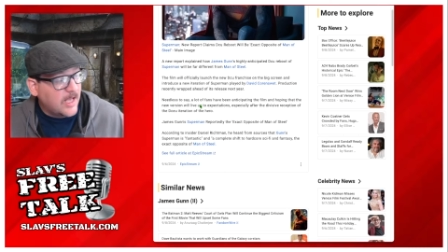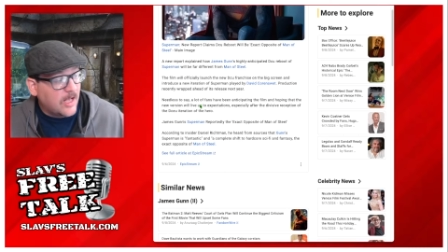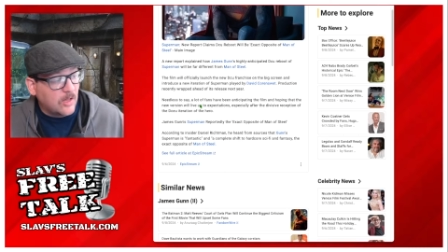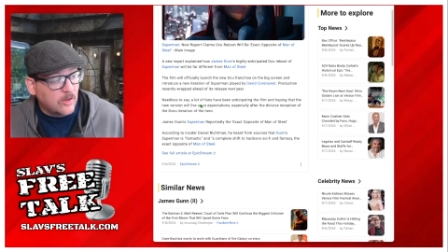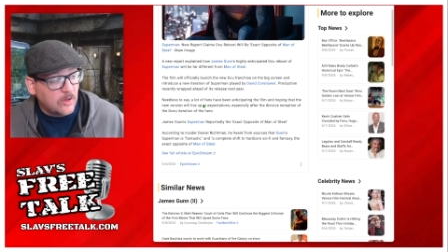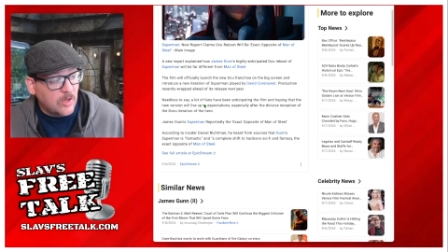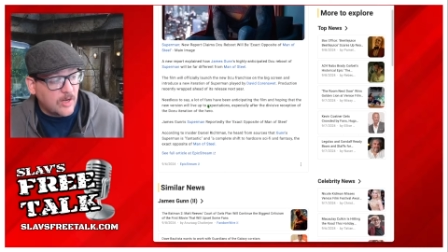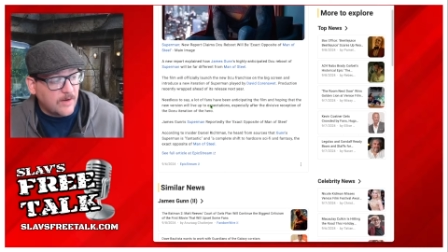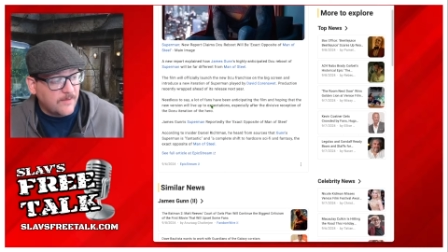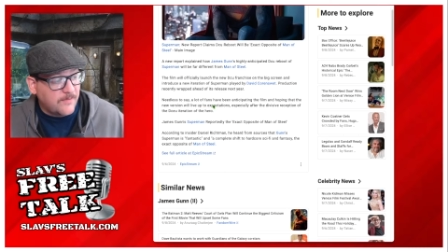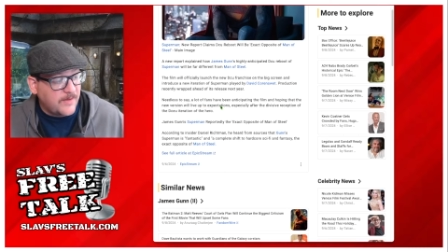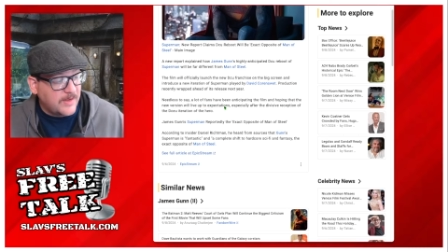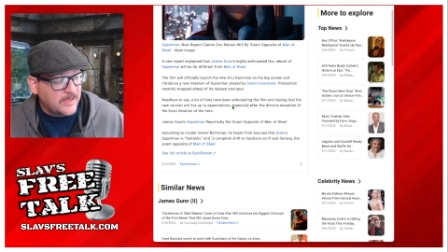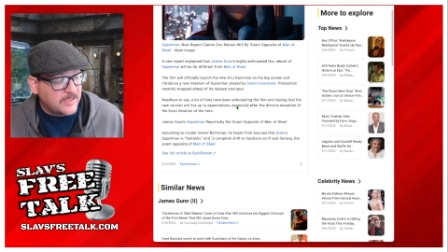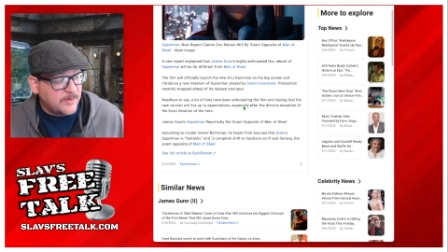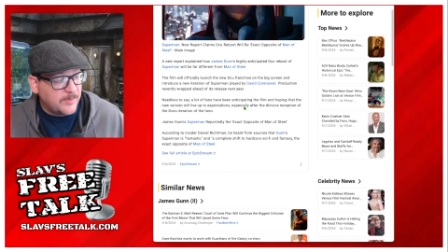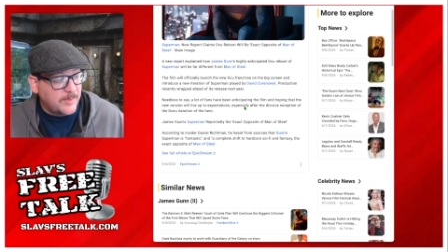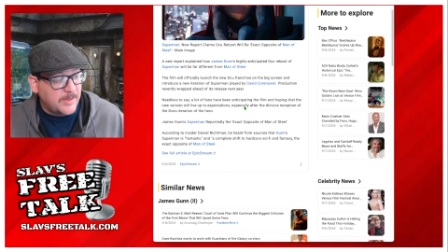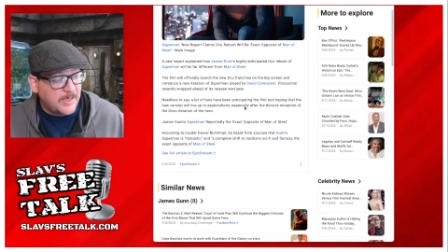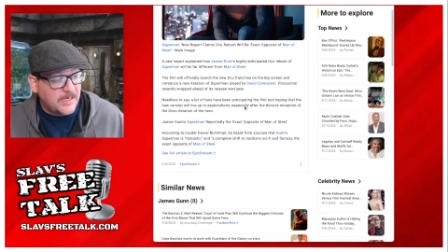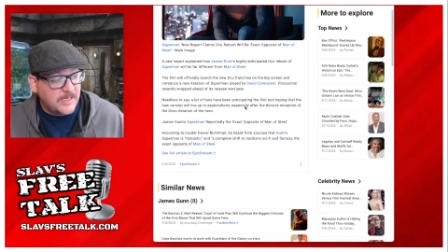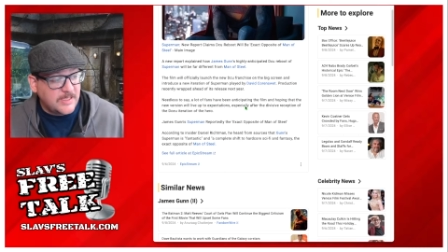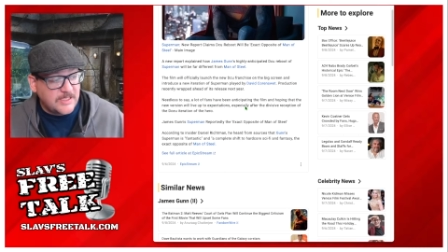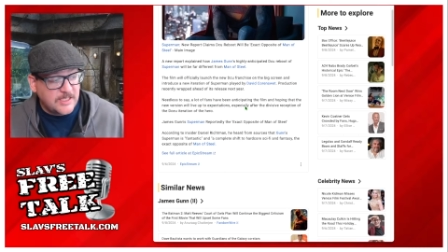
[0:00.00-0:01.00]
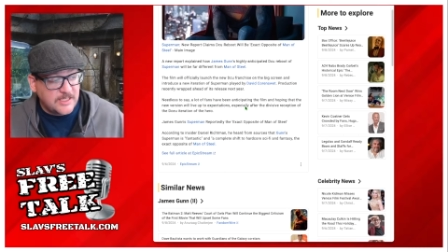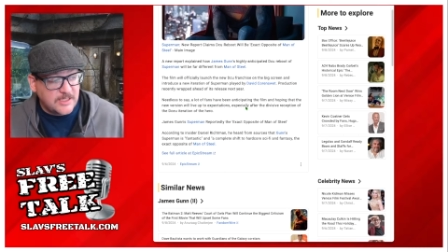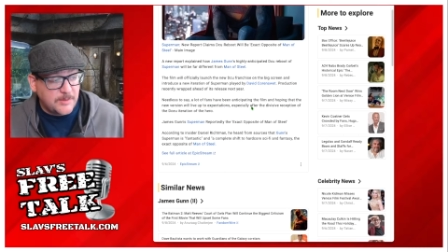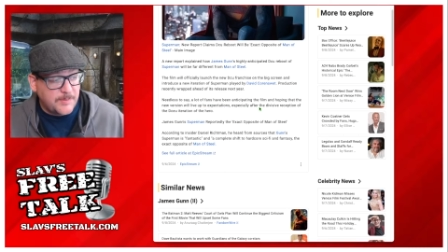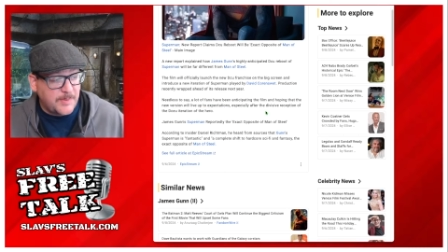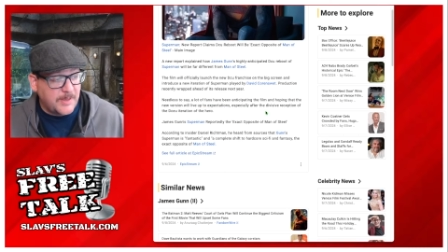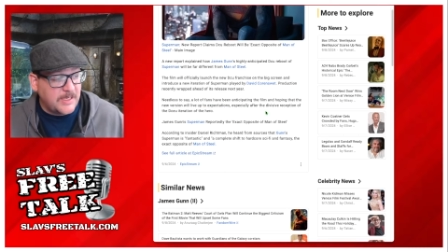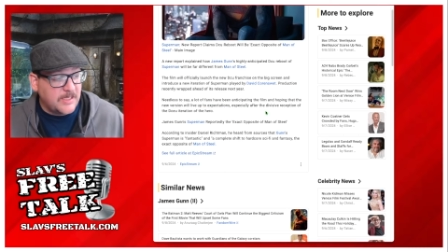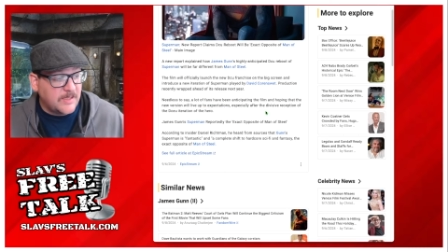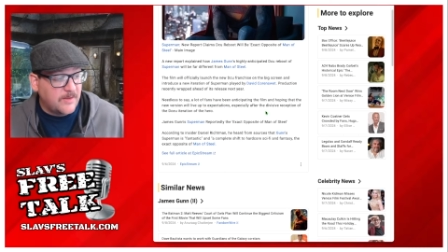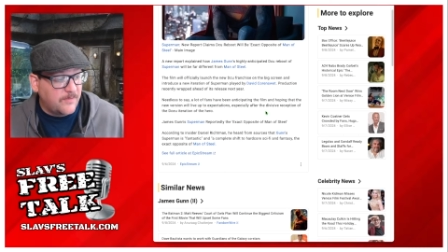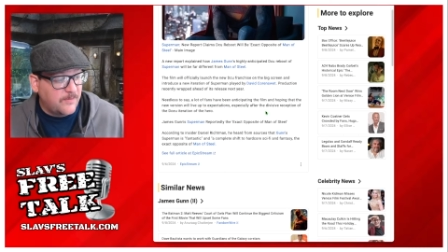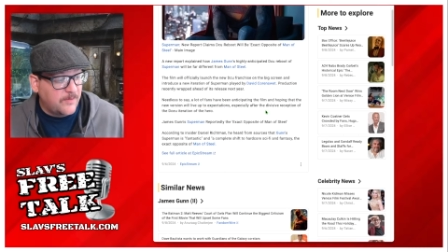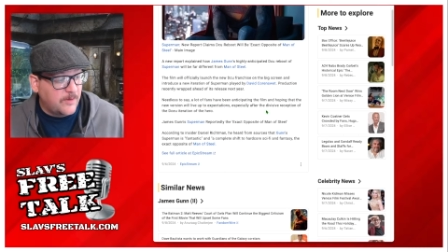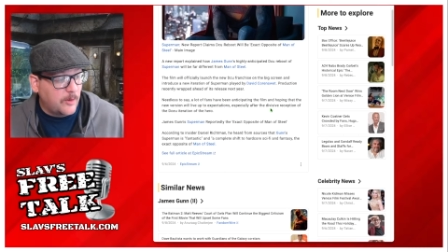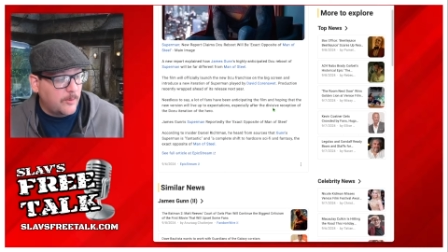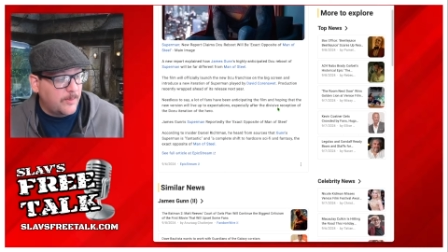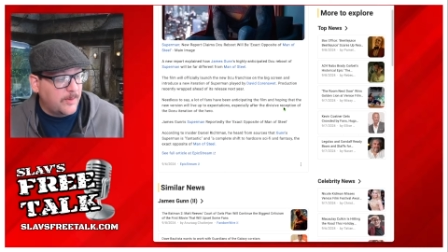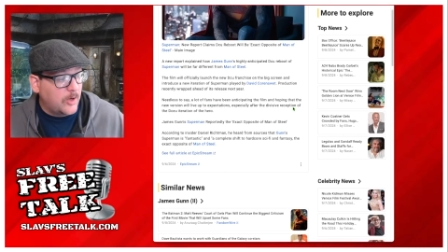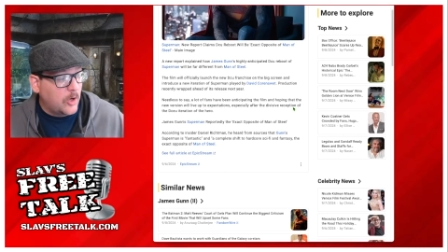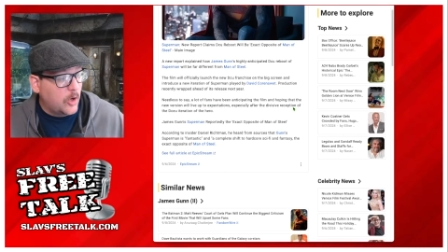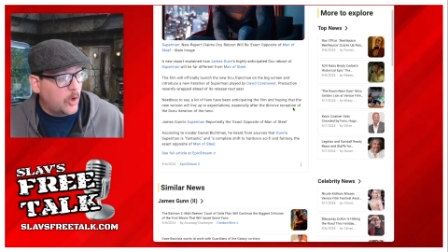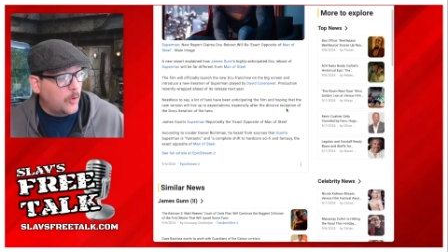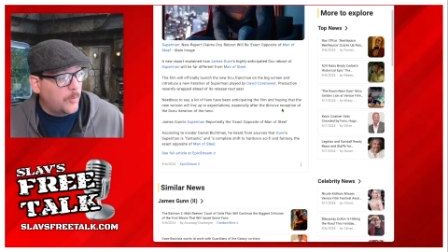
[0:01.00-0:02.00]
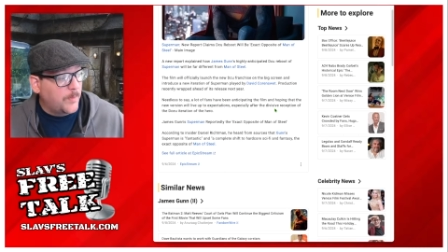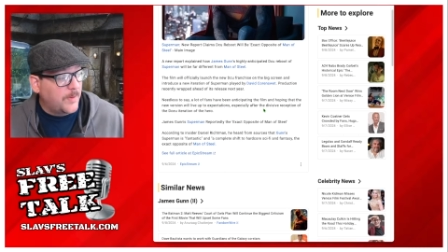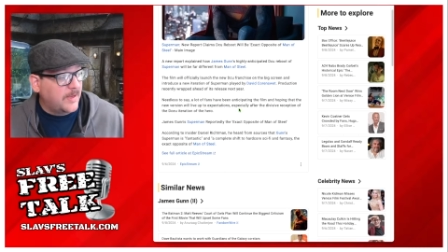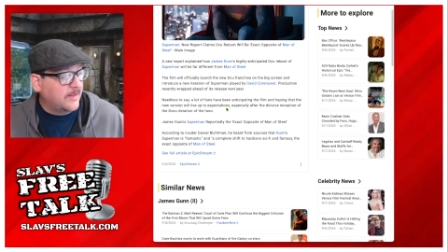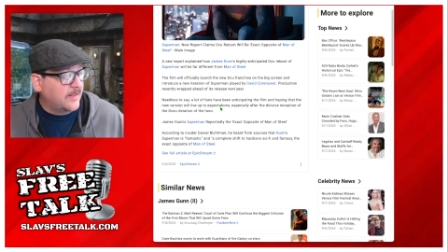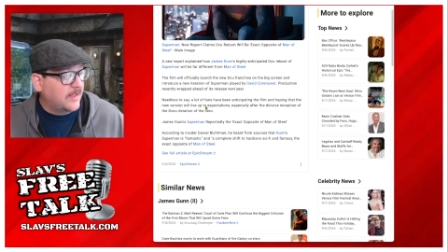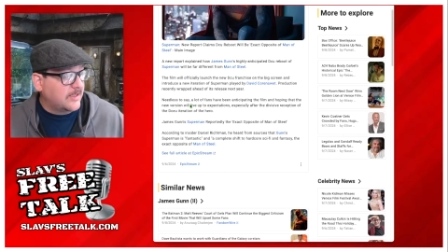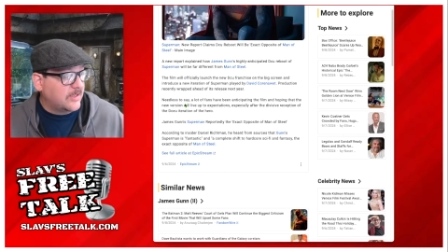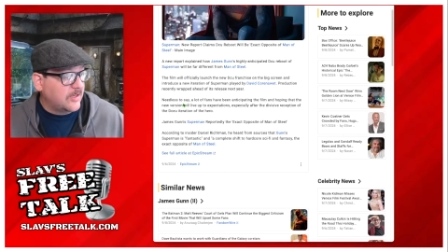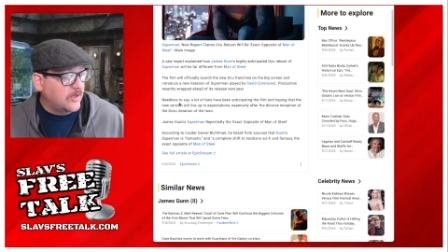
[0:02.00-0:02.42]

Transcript: a lot of fans have been anticipating the film and hoping that